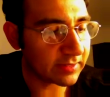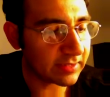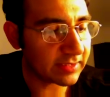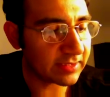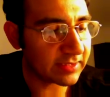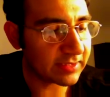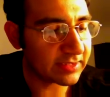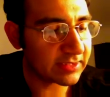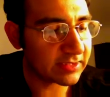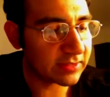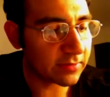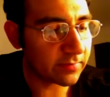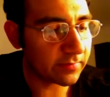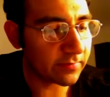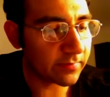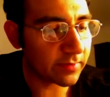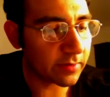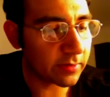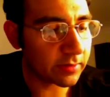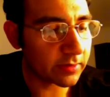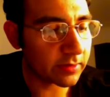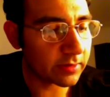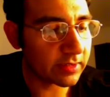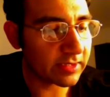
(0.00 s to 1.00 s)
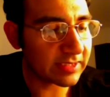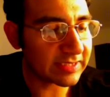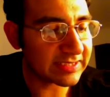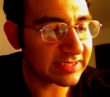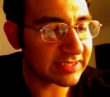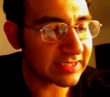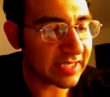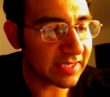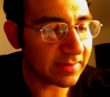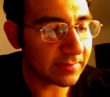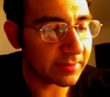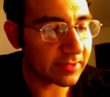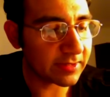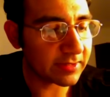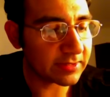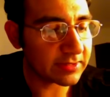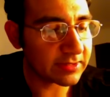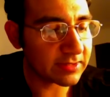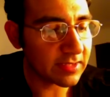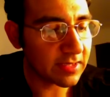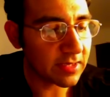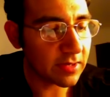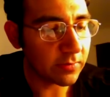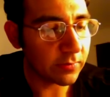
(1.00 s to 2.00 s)
that these converted
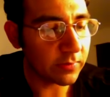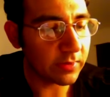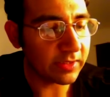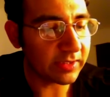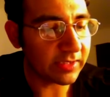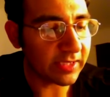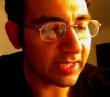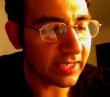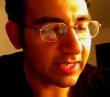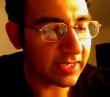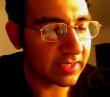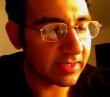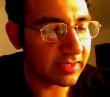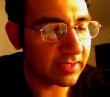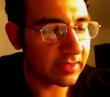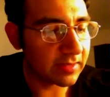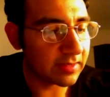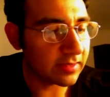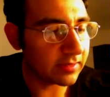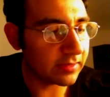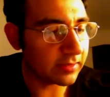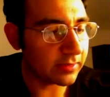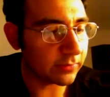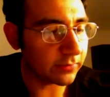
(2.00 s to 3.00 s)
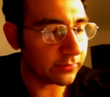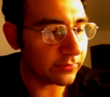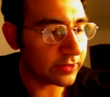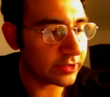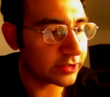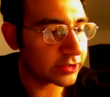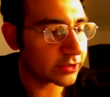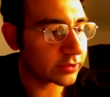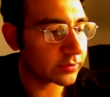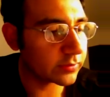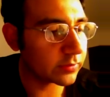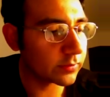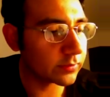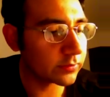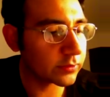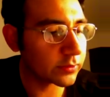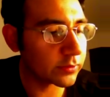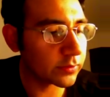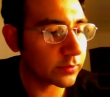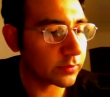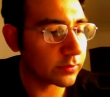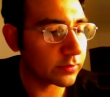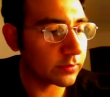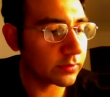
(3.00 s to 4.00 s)
statements retain the original
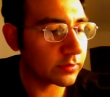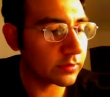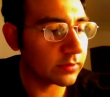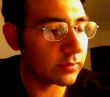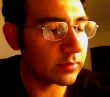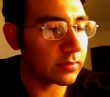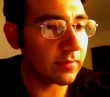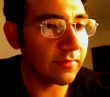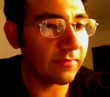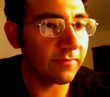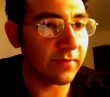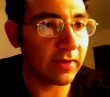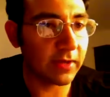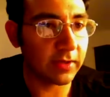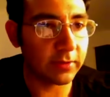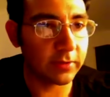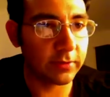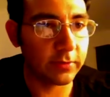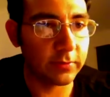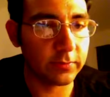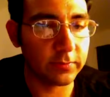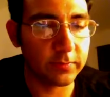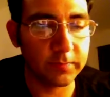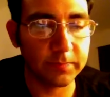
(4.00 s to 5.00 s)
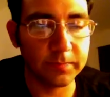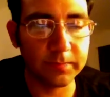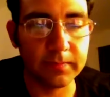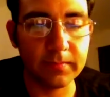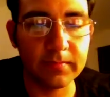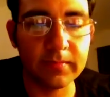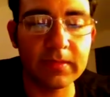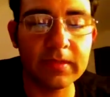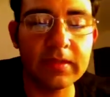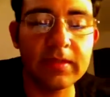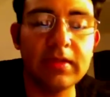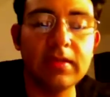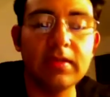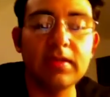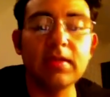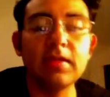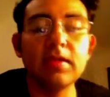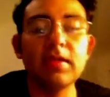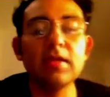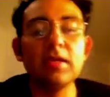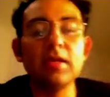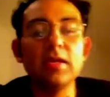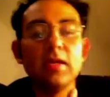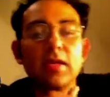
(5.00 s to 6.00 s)
truth value.
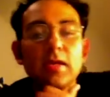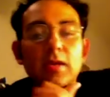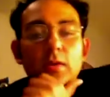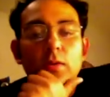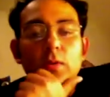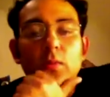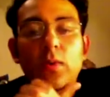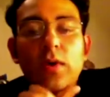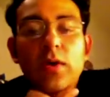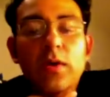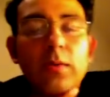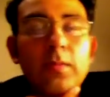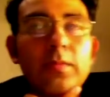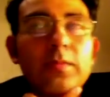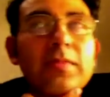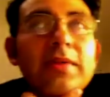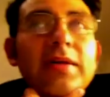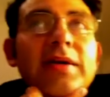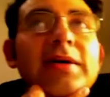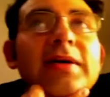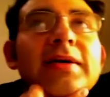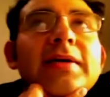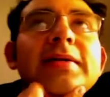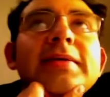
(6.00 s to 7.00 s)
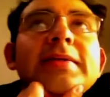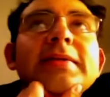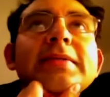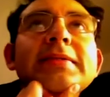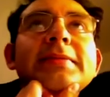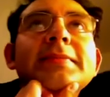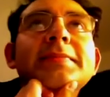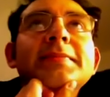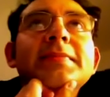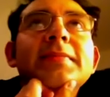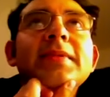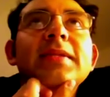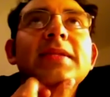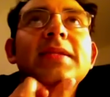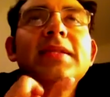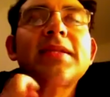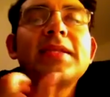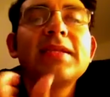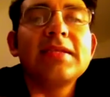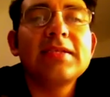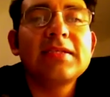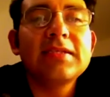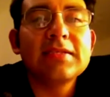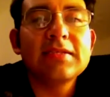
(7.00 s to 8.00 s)
Well,
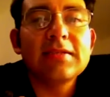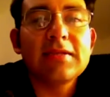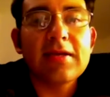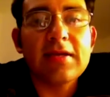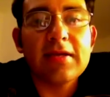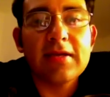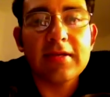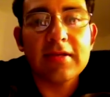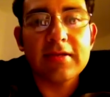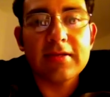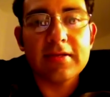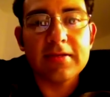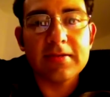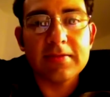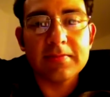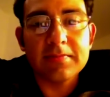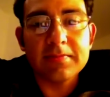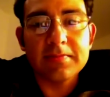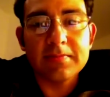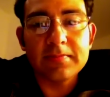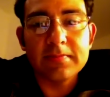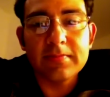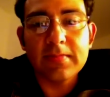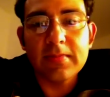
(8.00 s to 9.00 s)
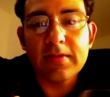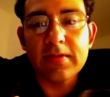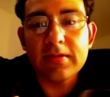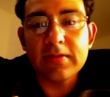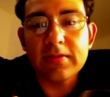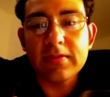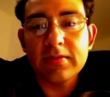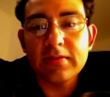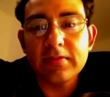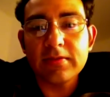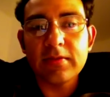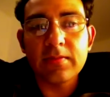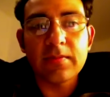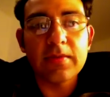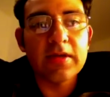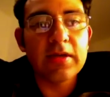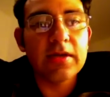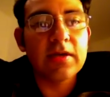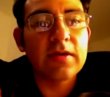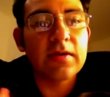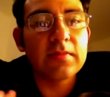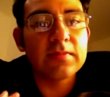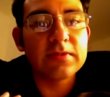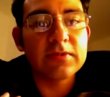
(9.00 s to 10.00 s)
this is like somebody
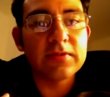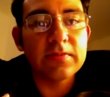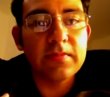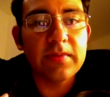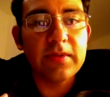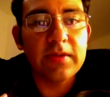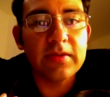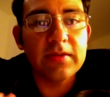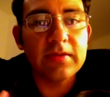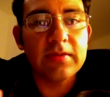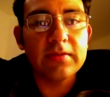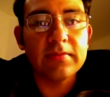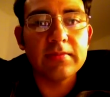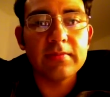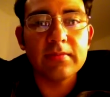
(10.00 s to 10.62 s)
comes to me,